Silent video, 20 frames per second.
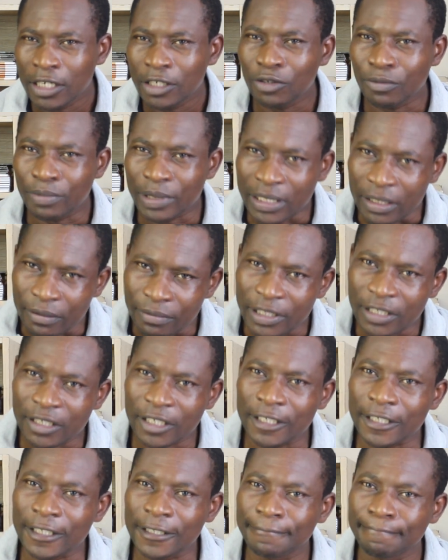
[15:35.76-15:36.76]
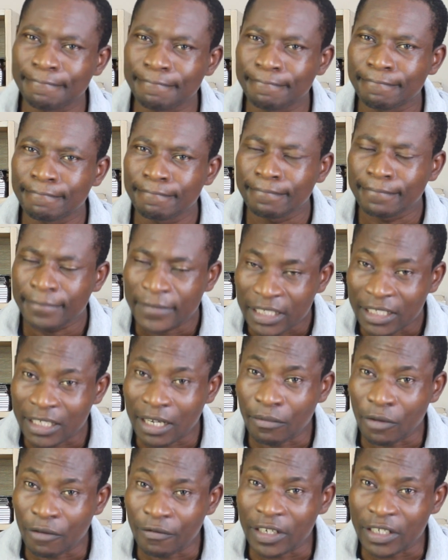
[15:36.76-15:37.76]
to build a business.
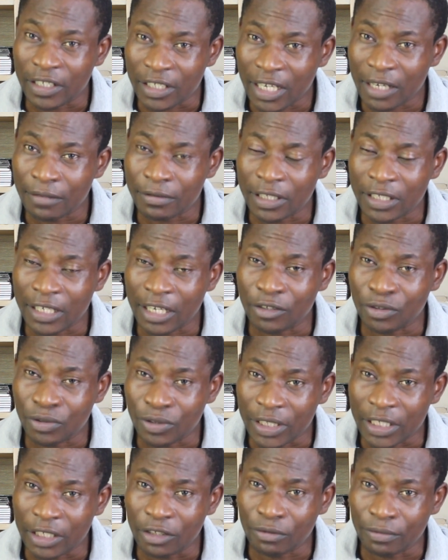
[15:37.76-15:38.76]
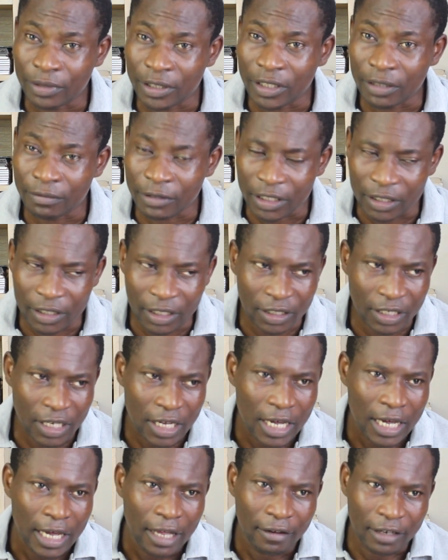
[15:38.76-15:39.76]
Some of the steps that you need to build a business.
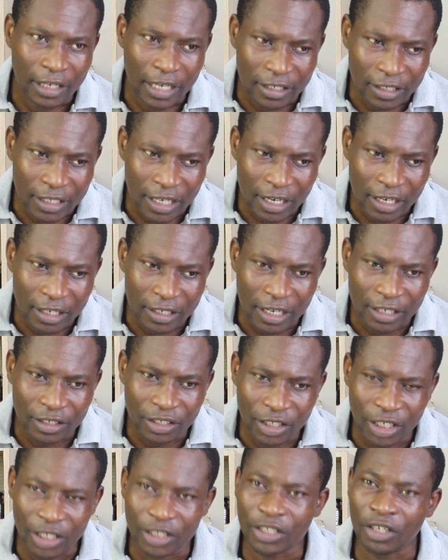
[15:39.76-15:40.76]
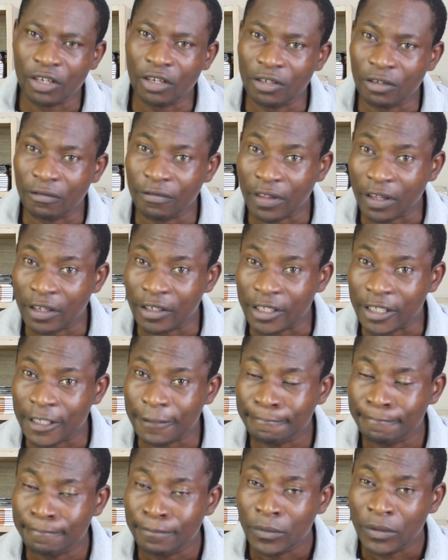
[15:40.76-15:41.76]
The internet has changed a lot of things.
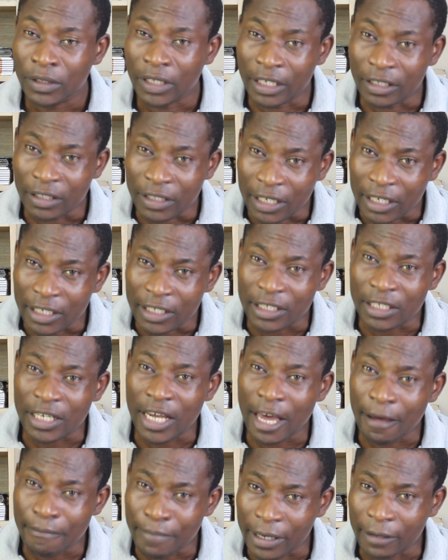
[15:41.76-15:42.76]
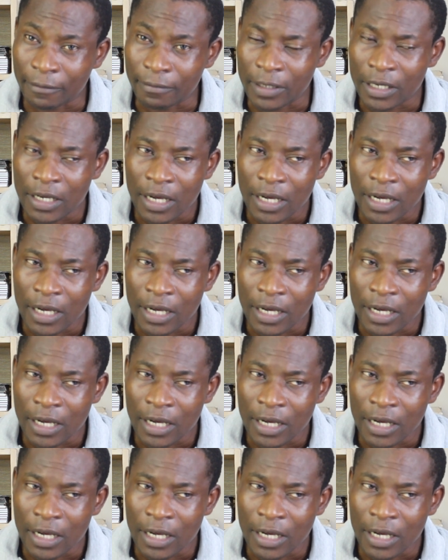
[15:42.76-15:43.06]
The internet is helping.